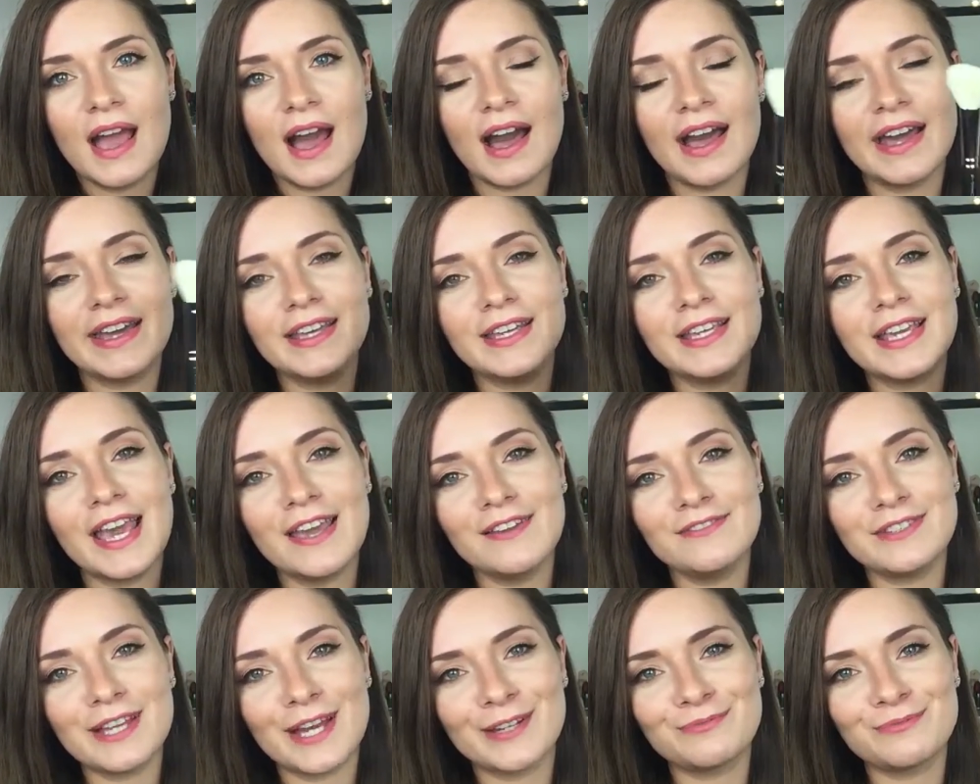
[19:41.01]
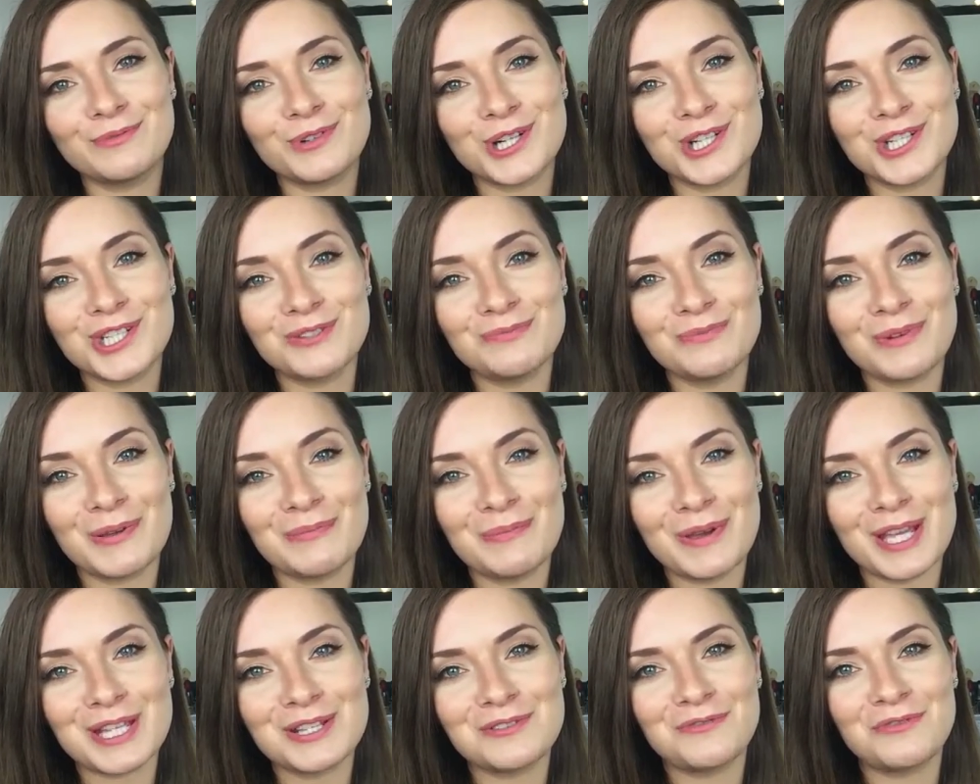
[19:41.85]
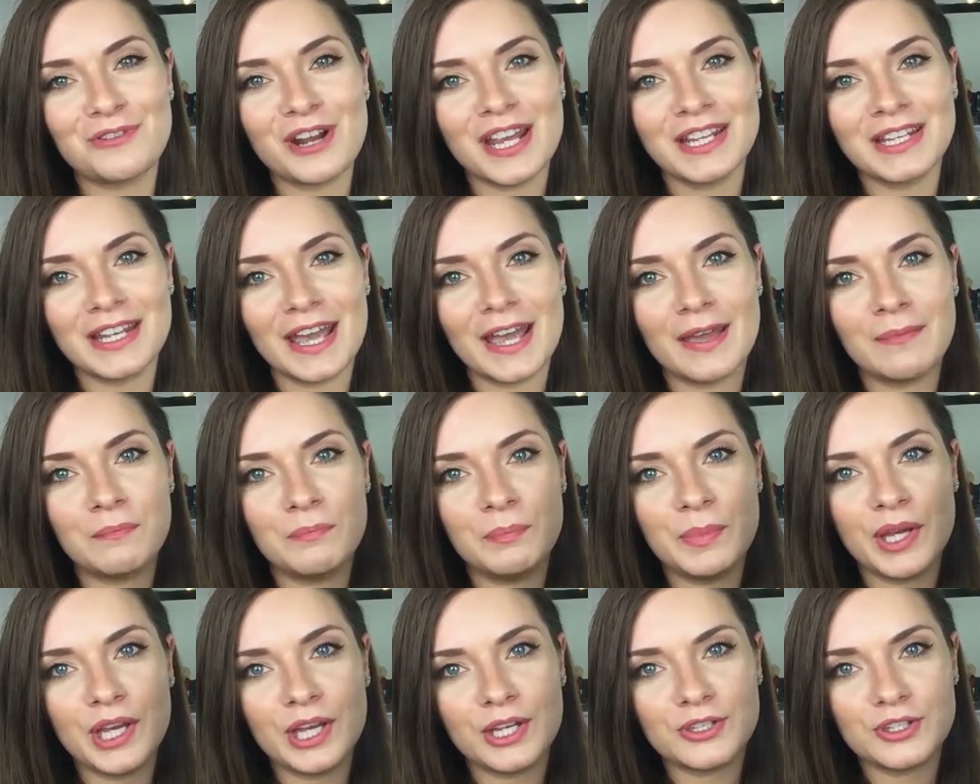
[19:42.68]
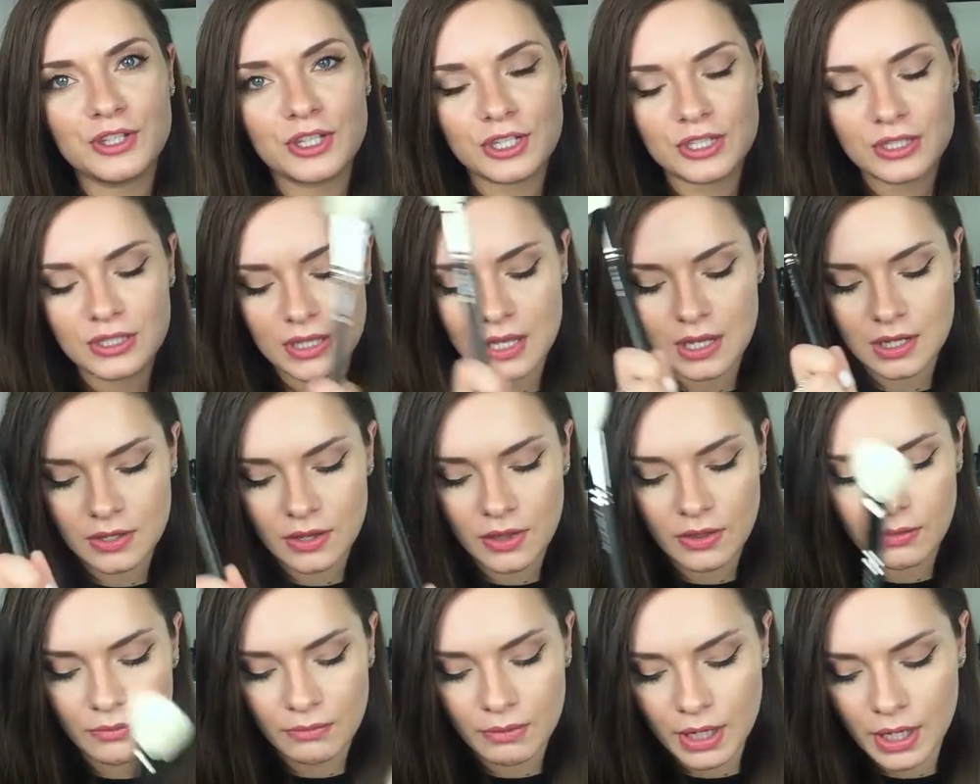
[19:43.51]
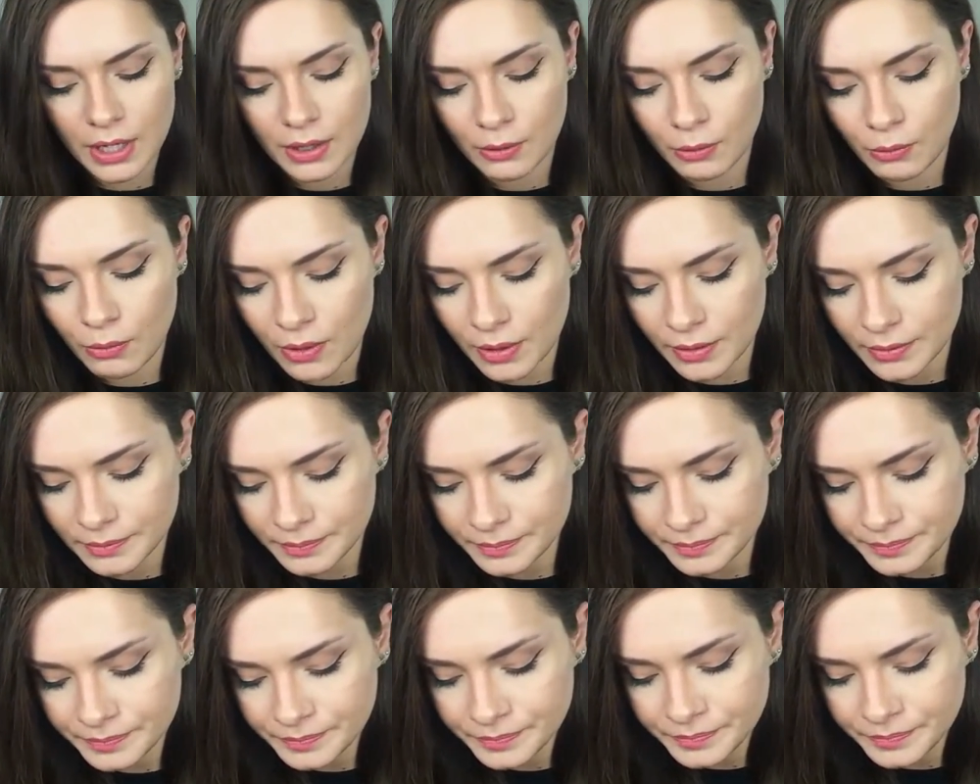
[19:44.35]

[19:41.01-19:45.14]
I gave that brush to my best friend and purchased the real one.